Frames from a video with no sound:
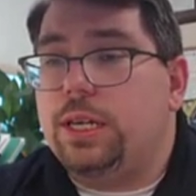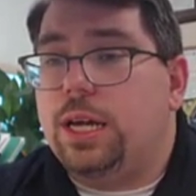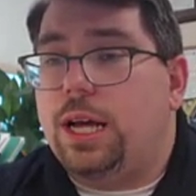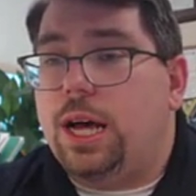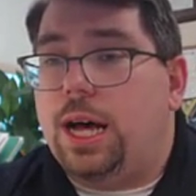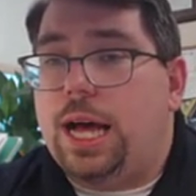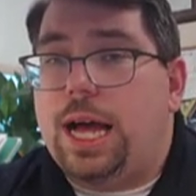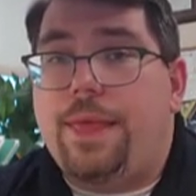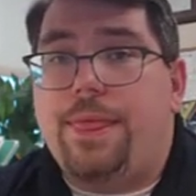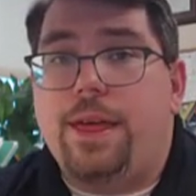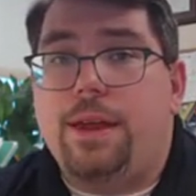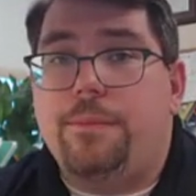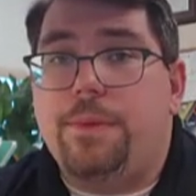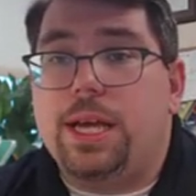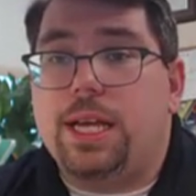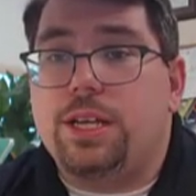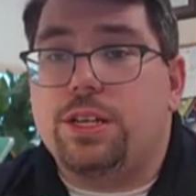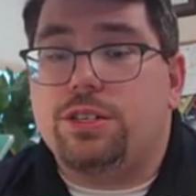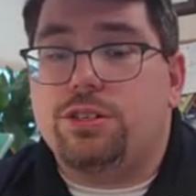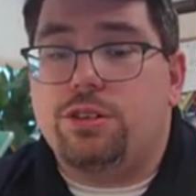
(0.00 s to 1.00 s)
and then
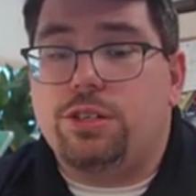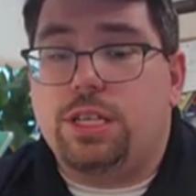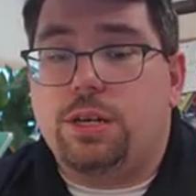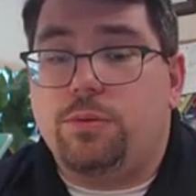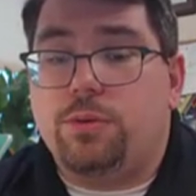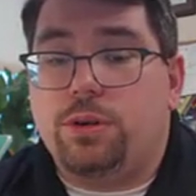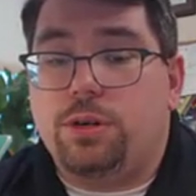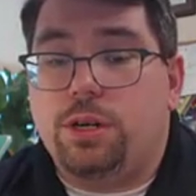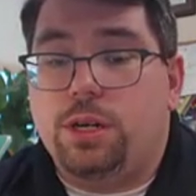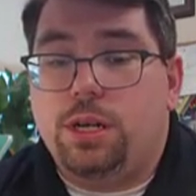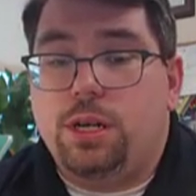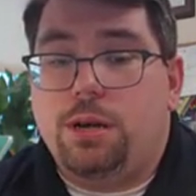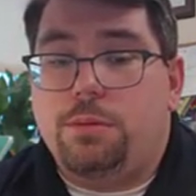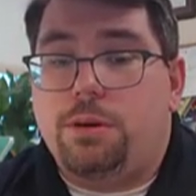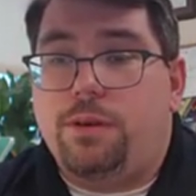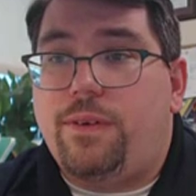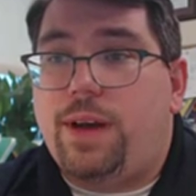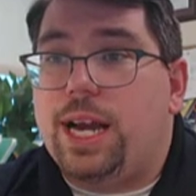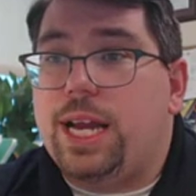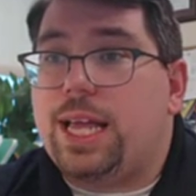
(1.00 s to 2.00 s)
making sure that we're
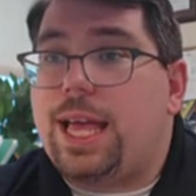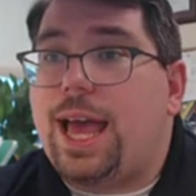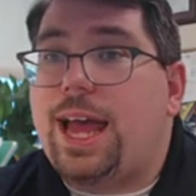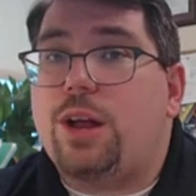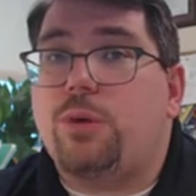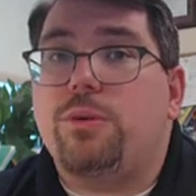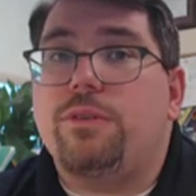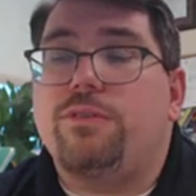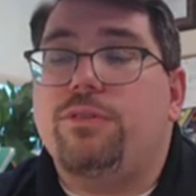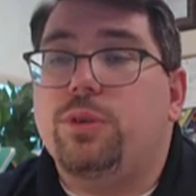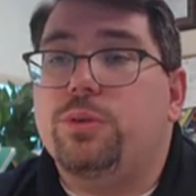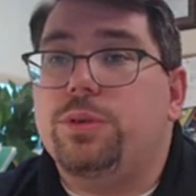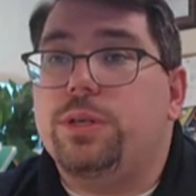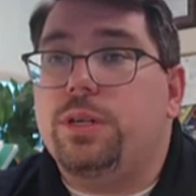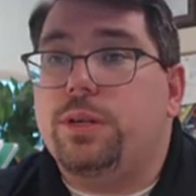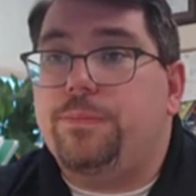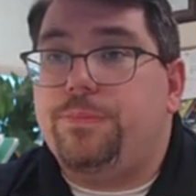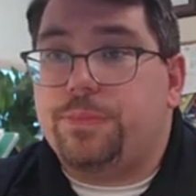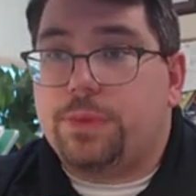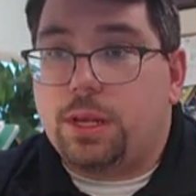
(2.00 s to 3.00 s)
providing adequate
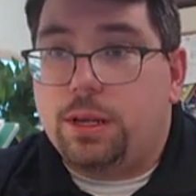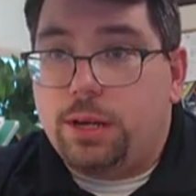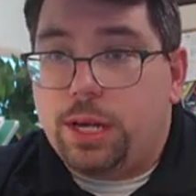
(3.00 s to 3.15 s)
fluid